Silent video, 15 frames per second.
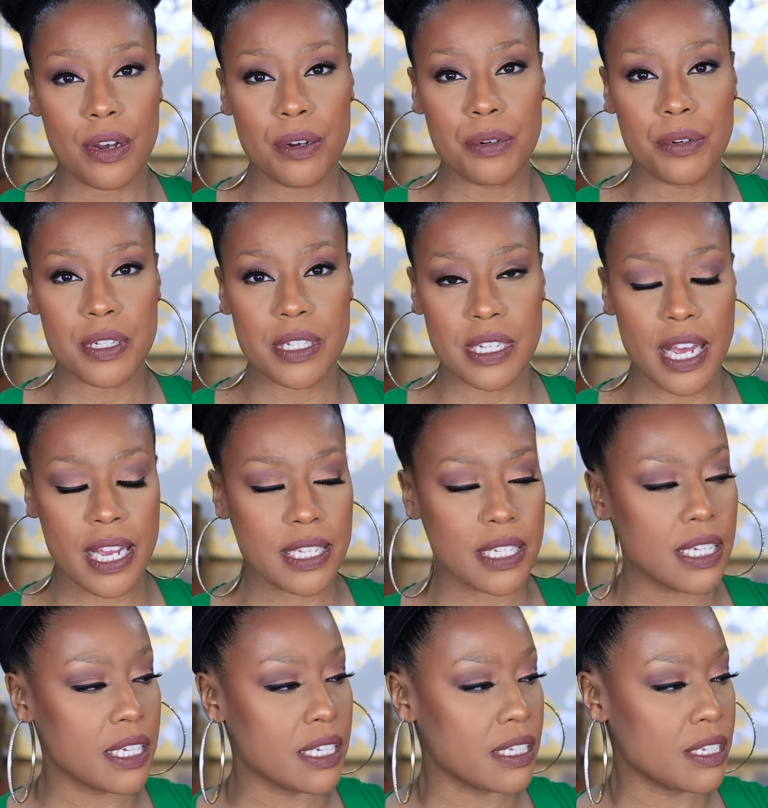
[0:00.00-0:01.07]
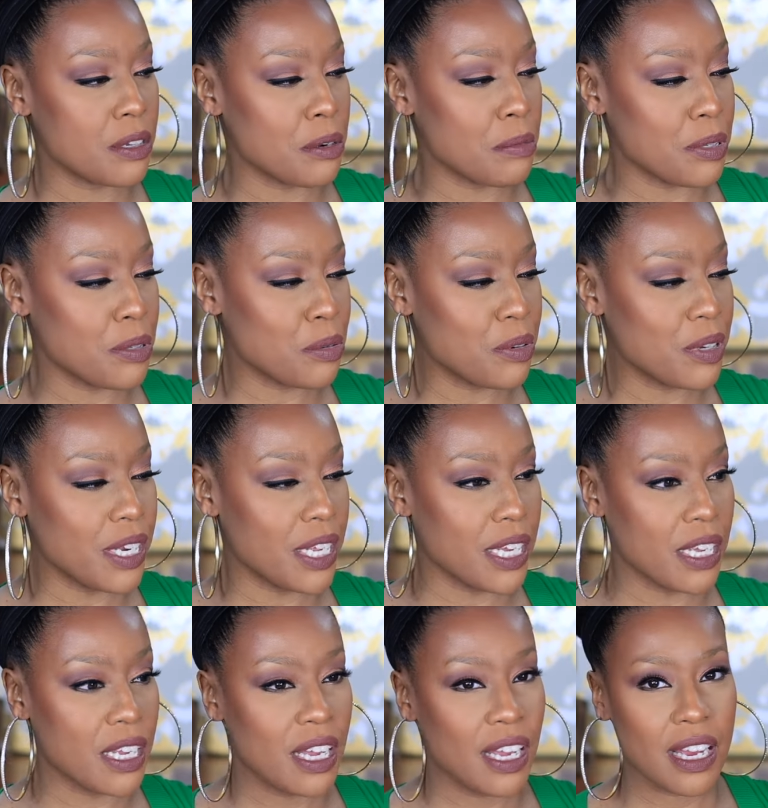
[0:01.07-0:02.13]
who is 19, soon to be
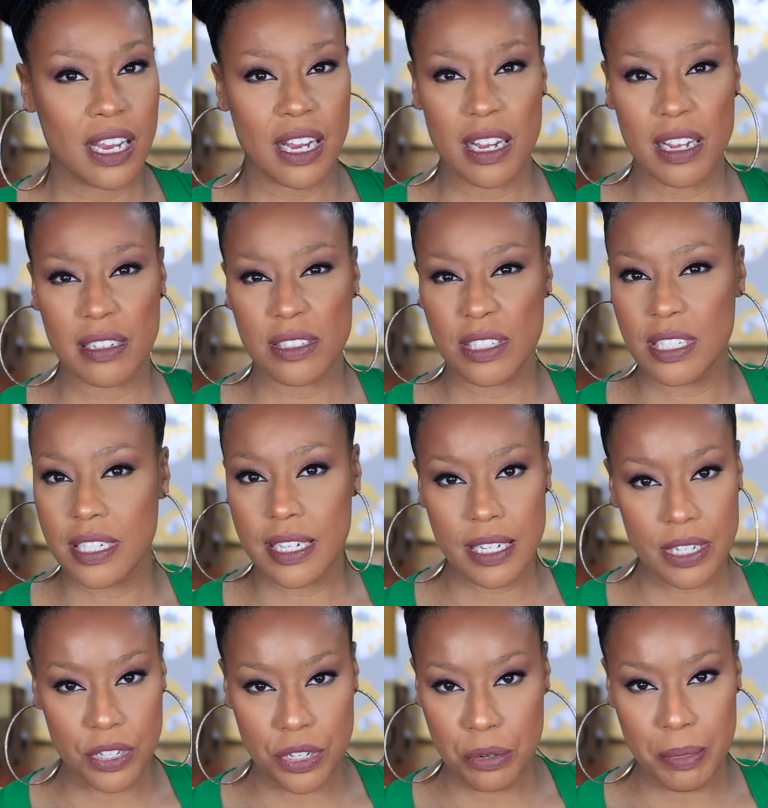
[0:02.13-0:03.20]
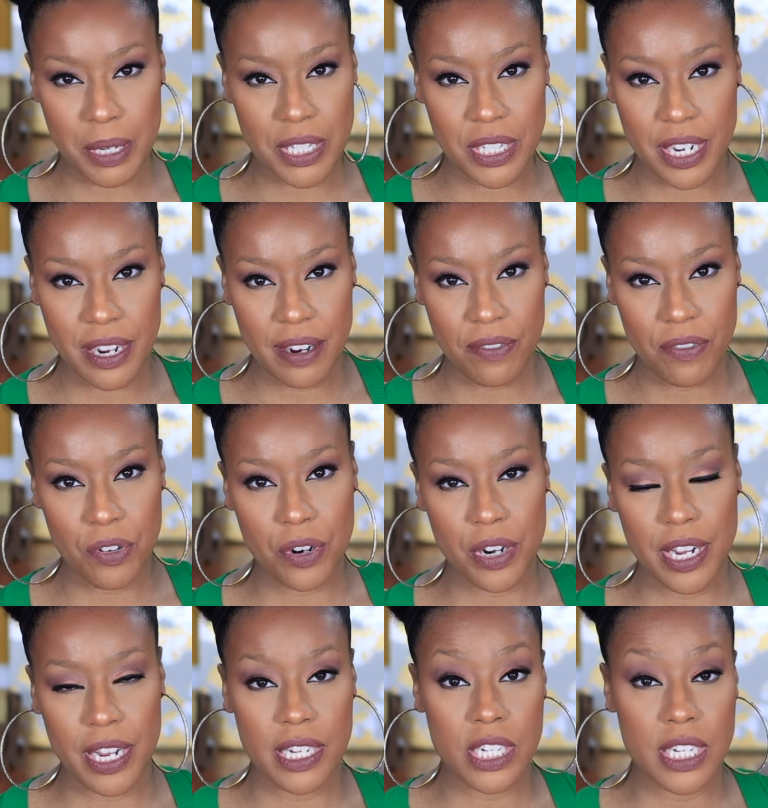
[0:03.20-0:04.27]
20, she didn't too much care for
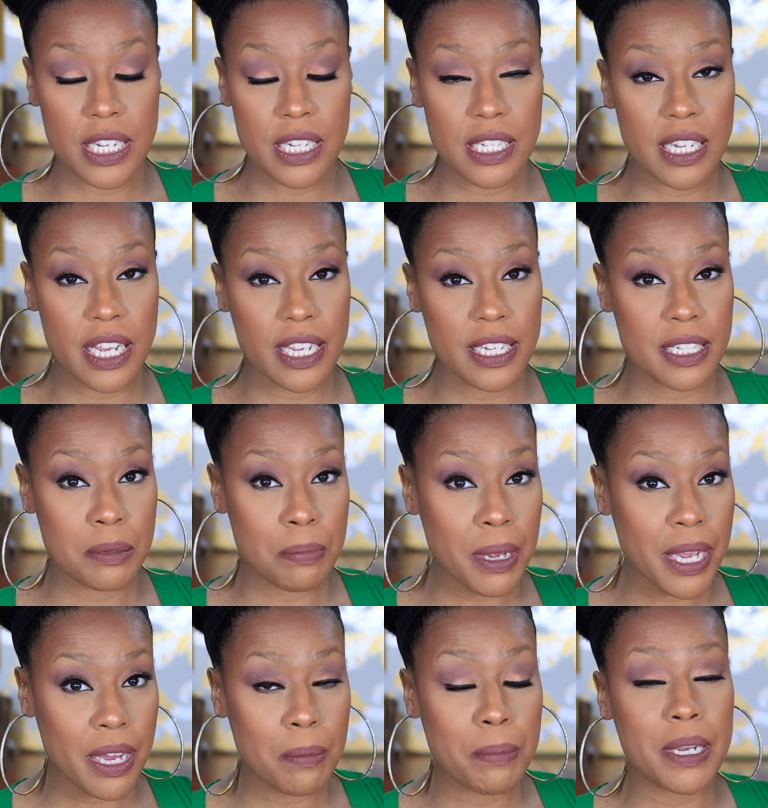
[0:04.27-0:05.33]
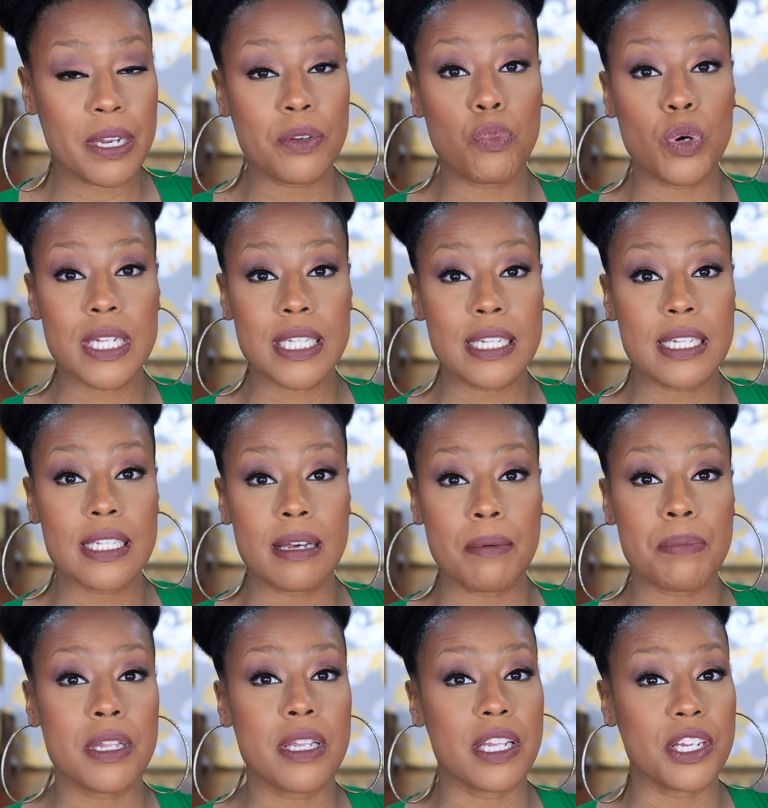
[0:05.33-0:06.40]
it. She didn't say it smelled, but it wasn't
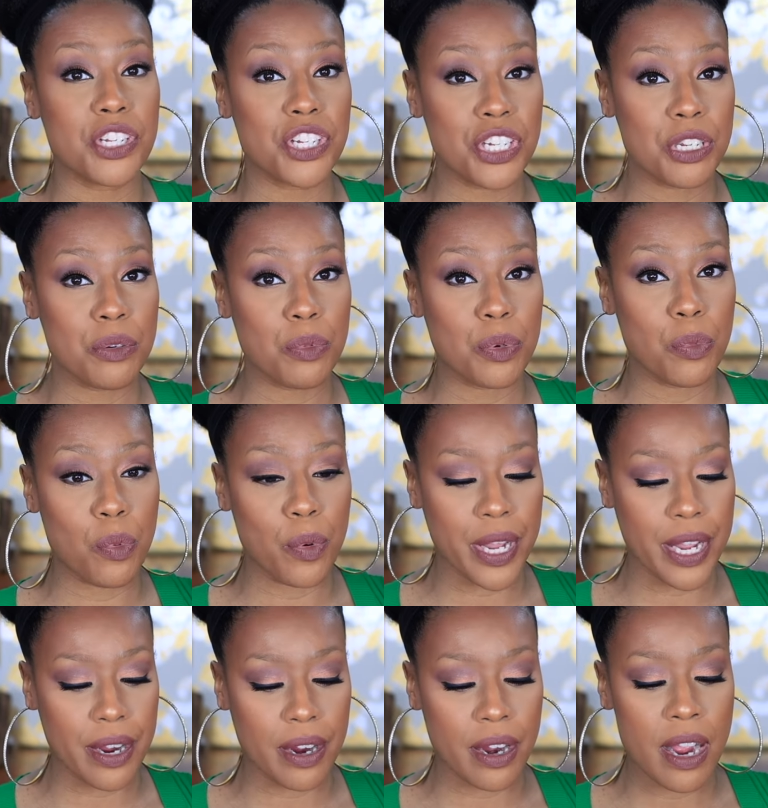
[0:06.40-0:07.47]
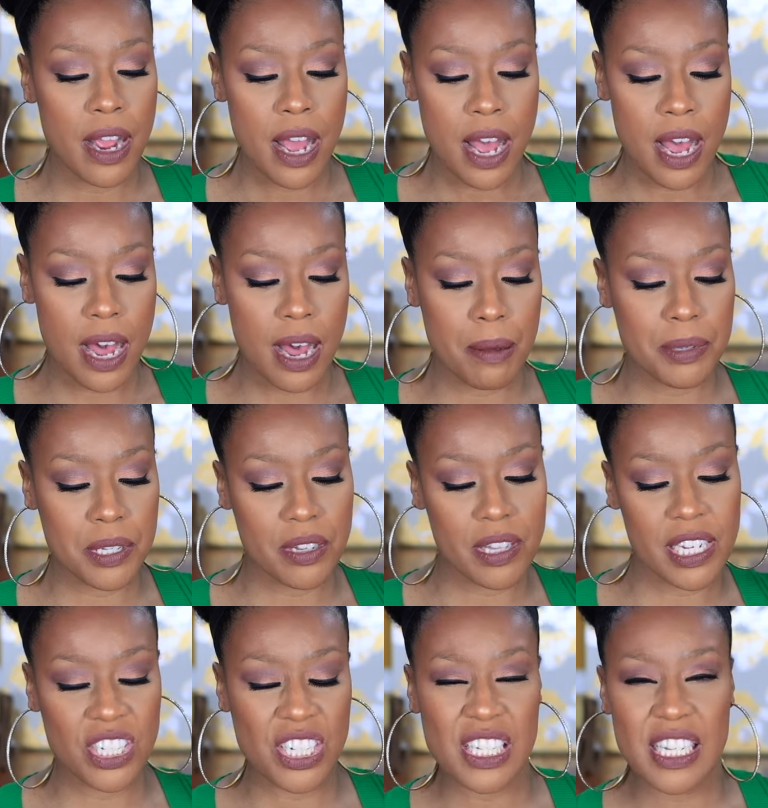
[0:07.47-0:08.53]
something that she would wear. So
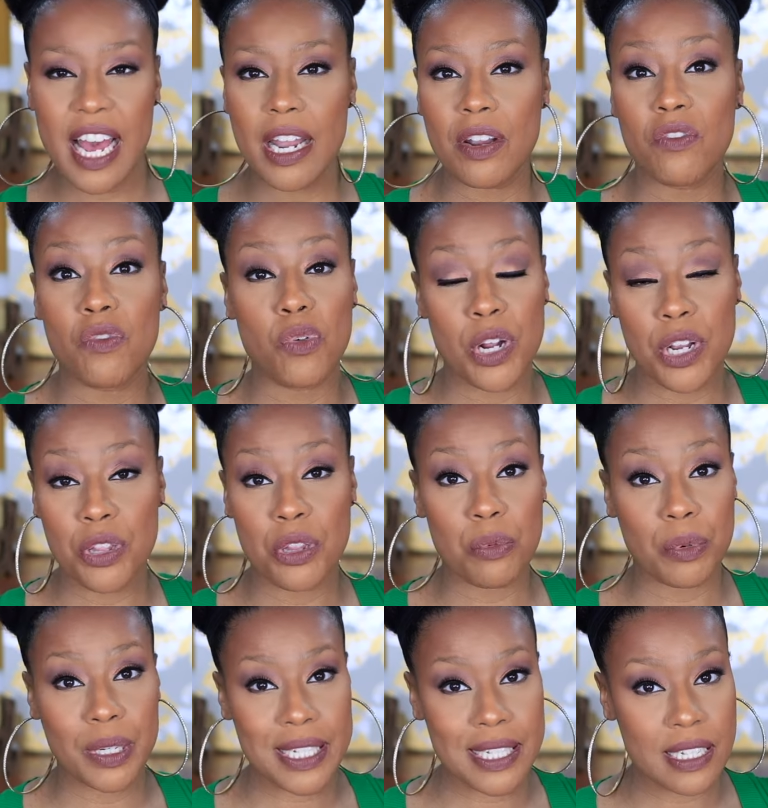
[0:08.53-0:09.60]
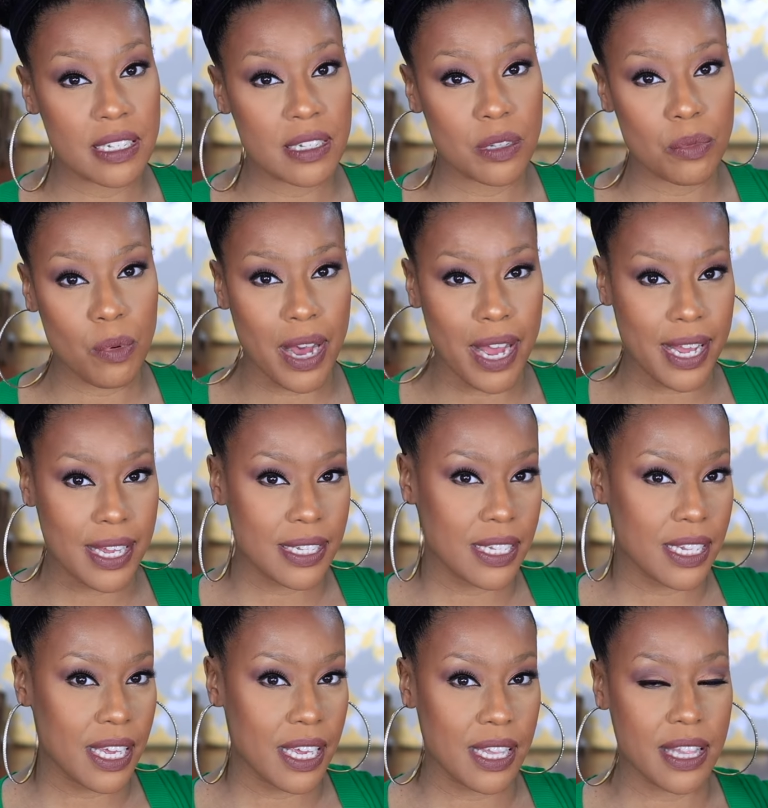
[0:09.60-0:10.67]
that's just kind of one of the reasons why I
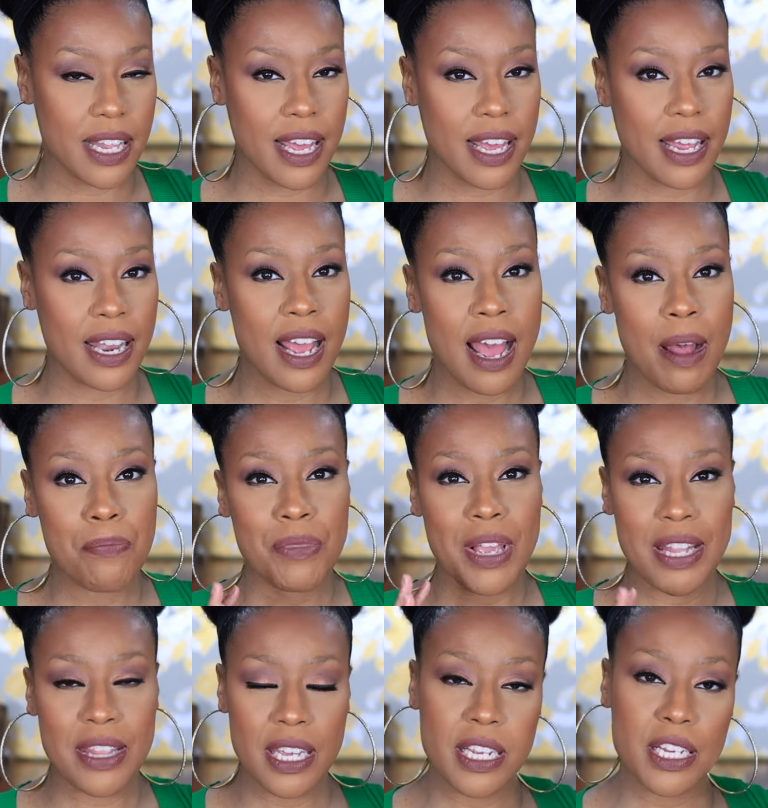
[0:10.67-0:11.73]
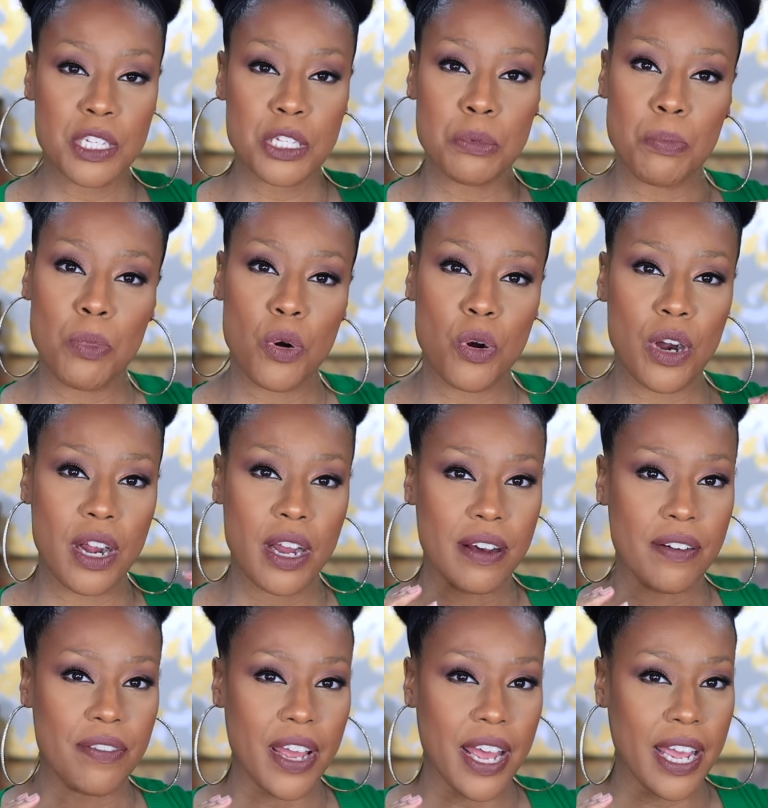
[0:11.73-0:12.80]
said that I think it's more
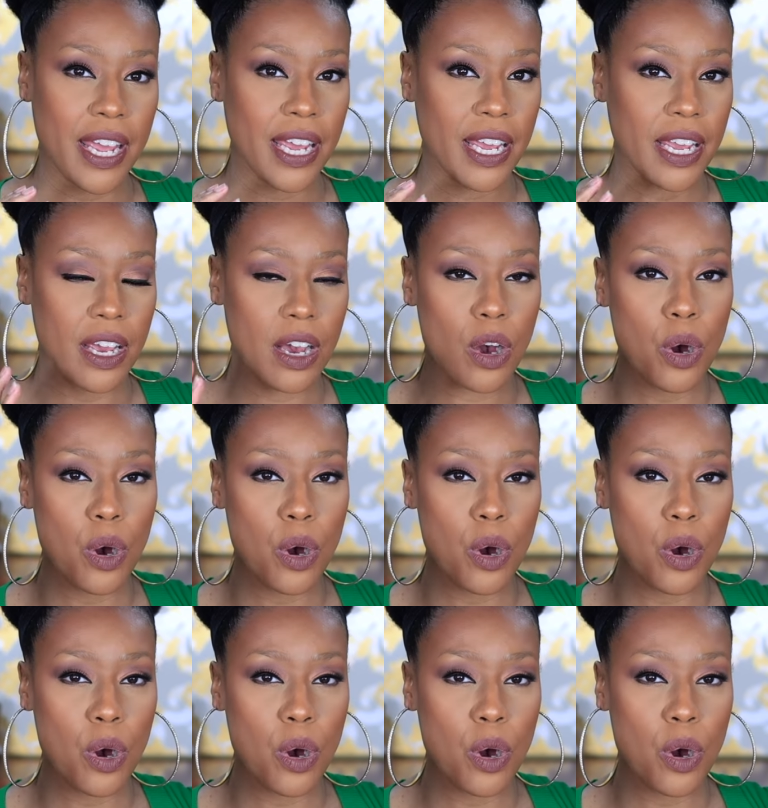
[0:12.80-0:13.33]
of a